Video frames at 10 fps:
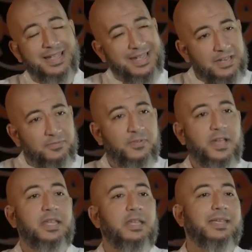in a
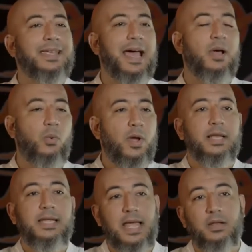very well
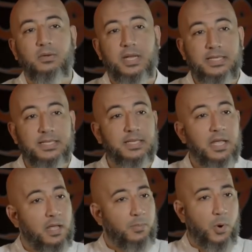calculated
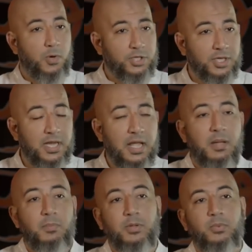portion.
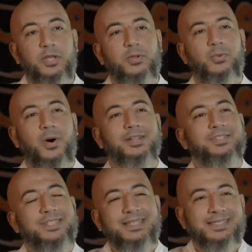But when you watch
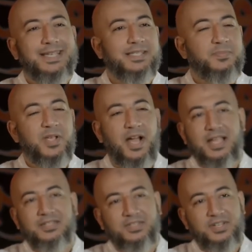these things
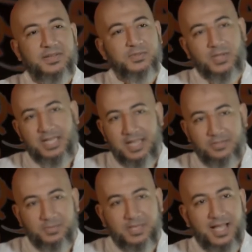behind screens,
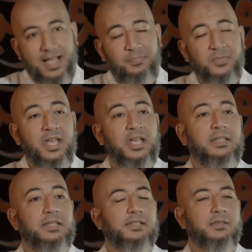wala'ayadu billah,
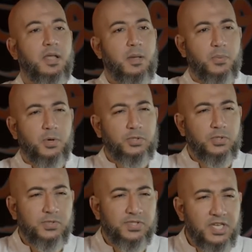it is
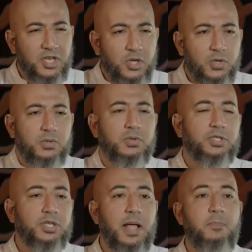produced in
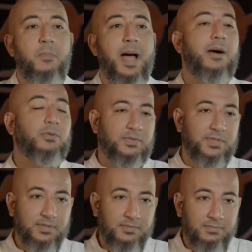huge amount.